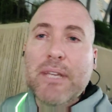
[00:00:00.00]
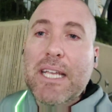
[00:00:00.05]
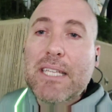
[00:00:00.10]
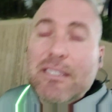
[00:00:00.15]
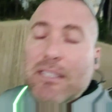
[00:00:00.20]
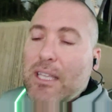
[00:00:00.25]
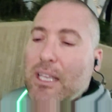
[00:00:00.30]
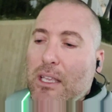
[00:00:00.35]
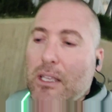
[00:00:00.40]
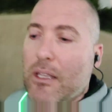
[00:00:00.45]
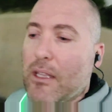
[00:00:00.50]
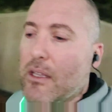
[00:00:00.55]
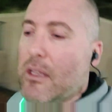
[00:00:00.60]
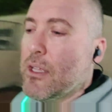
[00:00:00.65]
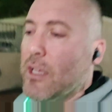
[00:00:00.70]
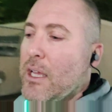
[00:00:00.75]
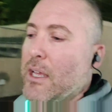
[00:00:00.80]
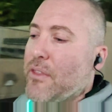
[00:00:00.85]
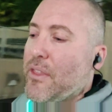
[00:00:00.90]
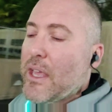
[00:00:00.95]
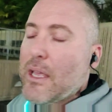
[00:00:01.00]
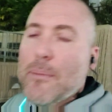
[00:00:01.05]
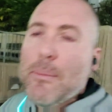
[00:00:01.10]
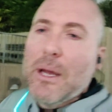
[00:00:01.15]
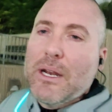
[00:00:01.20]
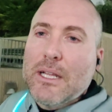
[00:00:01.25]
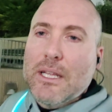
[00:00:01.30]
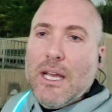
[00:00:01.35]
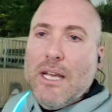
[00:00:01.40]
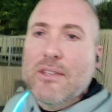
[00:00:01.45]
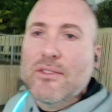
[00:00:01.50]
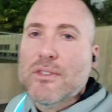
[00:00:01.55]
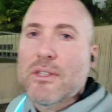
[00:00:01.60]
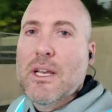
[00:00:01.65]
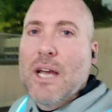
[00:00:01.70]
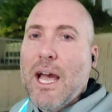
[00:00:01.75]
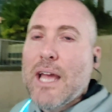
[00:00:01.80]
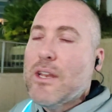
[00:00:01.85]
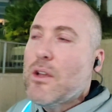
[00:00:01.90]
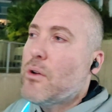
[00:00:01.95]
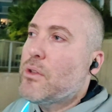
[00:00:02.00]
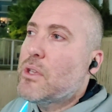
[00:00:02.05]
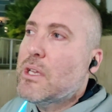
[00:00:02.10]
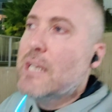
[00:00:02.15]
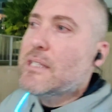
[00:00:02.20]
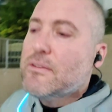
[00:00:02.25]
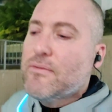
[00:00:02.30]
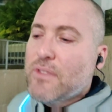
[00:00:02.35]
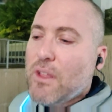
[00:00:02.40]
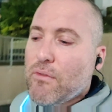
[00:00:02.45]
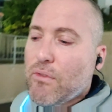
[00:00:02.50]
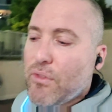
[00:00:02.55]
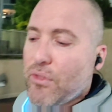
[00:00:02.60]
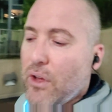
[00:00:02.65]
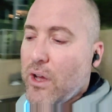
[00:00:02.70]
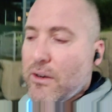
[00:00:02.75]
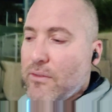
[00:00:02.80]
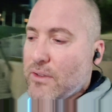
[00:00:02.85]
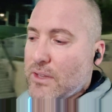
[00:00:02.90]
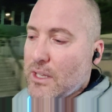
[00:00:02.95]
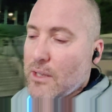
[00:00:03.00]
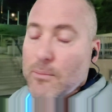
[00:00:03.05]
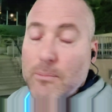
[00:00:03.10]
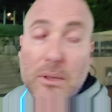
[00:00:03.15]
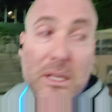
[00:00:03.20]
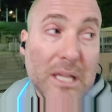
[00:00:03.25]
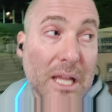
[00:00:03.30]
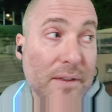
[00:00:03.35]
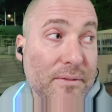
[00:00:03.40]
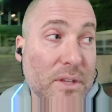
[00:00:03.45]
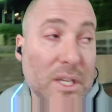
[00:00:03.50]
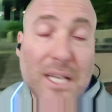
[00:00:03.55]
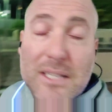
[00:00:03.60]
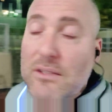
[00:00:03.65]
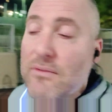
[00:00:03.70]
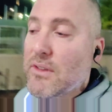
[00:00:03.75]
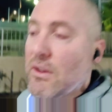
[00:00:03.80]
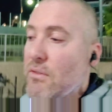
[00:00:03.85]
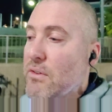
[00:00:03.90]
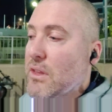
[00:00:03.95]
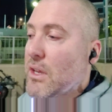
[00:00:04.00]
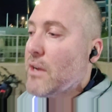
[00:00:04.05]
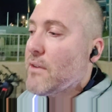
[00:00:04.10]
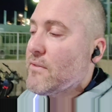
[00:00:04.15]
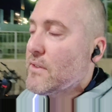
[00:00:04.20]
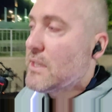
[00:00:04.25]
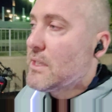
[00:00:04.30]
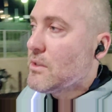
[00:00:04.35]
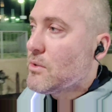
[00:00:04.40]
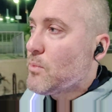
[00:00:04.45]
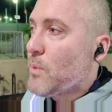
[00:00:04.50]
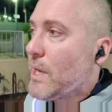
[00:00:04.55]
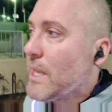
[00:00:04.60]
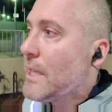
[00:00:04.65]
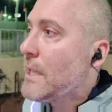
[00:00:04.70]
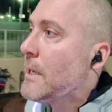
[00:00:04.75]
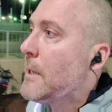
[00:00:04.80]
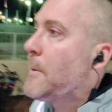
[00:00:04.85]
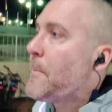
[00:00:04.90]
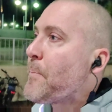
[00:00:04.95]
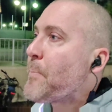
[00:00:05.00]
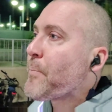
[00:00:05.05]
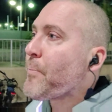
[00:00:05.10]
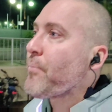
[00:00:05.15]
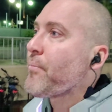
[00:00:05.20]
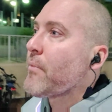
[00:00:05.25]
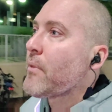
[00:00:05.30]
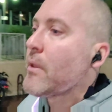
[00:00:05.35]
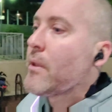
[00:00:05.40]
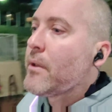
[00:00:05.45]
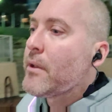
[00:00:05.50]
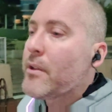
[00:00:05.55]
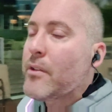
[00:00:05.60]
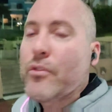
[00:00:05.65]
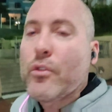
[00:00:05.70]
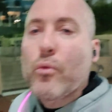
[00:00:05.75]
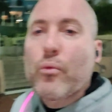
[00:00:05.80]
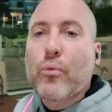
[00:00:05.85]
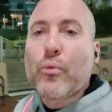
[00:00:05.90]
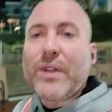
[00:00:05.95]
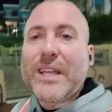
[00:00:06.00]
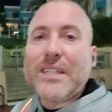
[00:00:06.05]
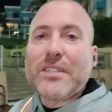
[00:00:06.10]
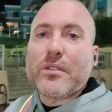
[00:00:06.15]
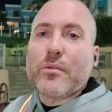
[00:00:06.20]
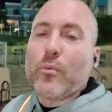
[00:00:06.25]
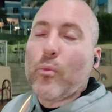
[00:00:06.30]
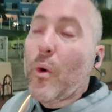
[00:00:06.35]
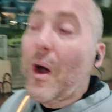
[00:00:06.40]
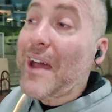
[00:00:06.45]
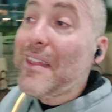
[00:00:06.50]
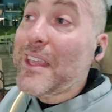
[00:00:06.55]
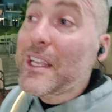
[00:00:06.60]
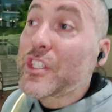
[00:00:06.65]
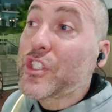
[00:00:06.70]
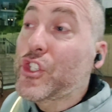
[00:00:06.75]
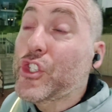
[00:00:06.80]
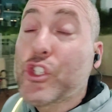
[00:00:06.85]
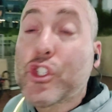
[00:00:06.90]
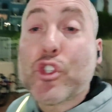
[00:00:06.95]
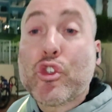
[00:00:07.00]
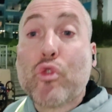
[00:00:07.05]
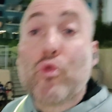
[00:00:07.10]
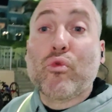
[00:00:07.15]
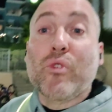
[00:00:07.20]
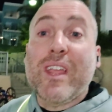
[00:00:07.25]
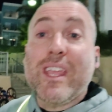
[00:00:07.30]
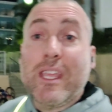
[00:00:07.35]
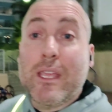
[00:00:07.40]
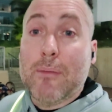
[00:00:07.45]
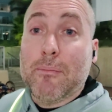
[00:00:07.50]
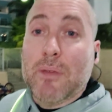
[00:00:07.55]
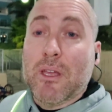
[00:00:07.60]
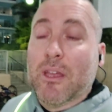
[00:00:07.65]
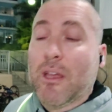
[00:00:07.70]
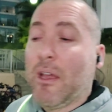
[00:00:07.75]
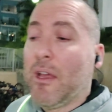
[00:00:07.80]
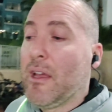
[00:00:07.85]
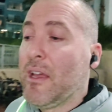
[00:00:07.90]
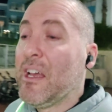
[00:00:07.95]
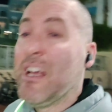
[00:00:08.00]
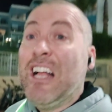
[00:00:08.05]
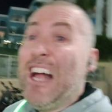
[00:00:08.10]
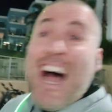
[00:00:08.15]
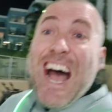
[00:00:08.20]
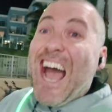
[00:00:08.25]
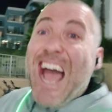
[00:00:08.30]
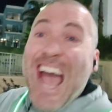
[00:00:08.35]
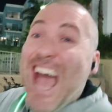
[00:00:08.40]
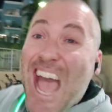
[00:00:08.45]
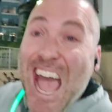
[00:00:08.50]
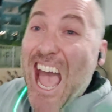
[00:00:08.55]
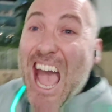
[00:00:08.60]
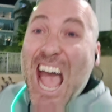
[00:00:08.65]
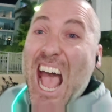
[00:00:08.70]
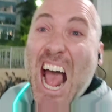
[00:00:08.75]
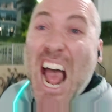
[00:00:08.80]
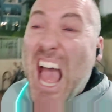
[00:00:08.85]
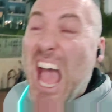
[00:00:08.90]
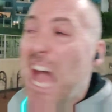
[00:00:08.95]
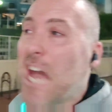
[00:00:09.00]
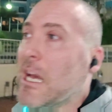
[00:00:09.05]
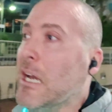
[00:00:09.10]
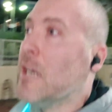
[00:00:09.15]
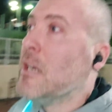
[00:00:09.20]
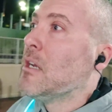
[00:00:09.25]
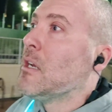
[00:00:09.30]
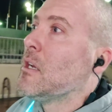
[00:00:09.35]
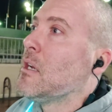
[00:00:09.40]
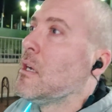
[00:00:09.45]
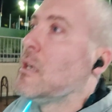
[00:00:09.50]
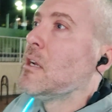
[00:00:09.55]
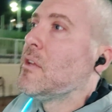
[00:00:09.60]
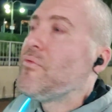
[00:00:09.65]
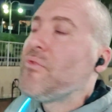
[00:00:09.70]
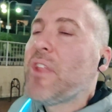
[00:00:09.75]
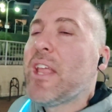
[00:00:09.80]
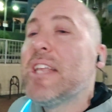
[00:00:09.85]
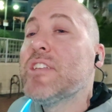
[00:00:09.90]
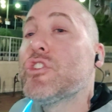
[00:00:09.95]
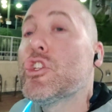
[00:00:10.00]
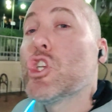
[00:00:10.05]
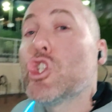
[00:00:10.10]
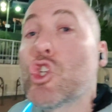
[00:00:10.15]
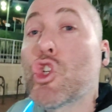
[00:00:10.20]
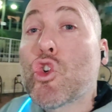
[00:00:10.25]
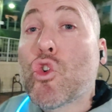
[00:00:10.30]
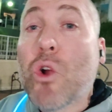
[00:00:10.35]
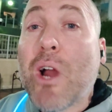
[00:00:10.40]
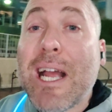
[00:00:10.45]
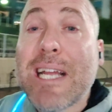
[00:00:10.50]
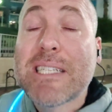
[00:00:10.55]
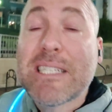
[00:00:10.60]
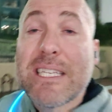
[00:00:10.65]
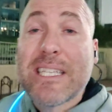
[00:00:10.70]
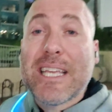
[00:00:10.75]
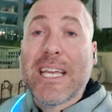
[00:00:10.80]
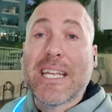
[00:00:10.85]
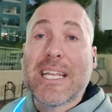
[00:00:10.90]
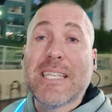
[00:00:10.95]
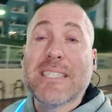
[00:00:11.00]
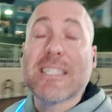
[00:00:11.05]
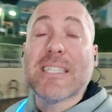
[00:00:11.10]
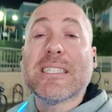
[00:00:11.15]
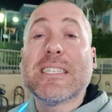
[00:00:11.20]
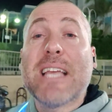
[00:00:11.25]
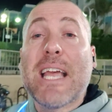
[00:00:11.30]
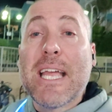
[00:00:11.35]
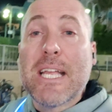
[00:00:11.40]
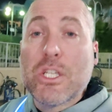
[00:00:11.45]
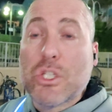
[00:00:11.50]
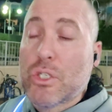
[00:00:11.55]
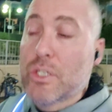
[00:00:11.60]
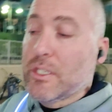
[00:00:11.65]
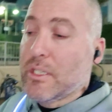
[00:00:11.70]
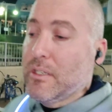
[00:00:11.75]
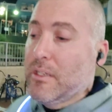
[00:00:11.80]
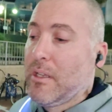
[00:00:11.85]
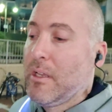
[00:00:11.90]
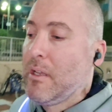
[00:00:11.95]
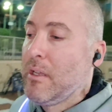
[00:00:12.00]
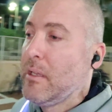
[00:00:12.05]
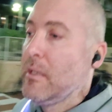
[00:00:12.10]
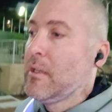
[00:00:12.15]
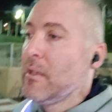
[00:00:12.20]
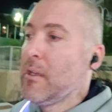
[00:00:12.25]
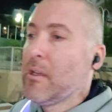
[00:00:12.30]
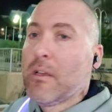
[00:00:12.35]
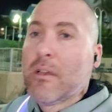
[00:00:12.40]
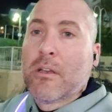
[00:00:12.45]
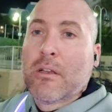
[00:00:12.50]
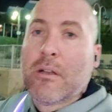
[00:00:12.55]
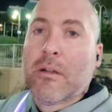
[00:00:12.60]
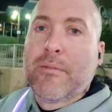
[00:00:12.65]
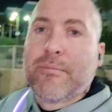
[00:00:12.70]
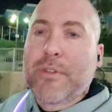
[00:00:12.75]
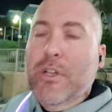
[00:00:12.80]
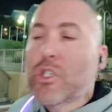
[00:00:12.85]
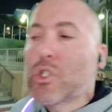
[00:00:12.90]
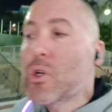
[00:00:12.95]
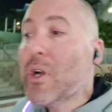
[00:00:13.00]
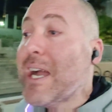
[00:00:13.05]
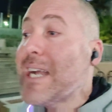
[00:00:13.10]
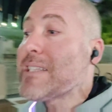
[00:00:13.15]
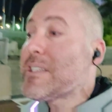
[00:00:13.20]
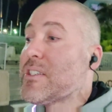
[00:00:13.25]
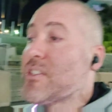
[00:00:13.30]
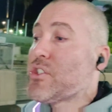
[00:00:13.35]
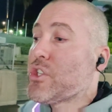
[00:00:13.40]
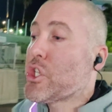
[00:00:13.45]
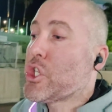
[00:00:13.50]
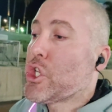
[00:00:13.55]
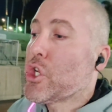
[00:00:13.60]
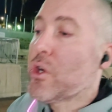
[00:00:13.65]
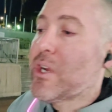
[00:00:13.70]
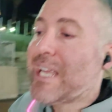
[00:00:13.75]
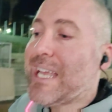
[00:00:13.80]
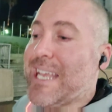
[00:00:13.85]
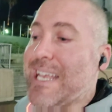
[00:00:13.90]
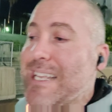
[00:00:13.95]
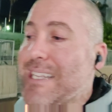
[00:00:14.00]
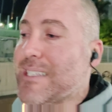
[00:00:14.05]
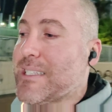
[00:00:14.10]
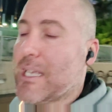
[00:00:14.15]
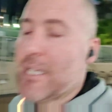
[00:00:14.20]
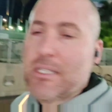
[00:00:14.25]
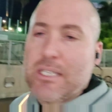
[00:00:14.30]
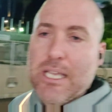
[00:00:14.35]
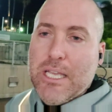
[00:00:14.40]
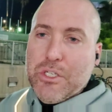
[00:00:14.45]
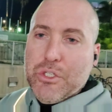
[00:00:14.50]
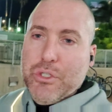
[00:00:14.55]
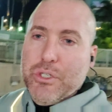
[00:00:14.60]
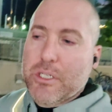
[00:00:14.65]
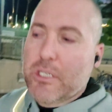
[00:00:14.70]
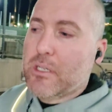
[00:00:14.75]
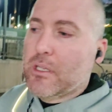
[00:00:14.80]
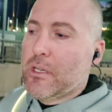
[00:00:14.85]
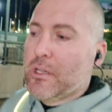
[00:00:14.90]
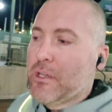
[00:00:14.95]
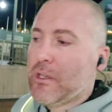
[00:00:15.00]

It's the think about it, guys. I know you guys have never thought of it, but a lot of you guys have never thought of it this way. The reason why they scream ah, is they're trying to get his attention. They're trying to secure his attention.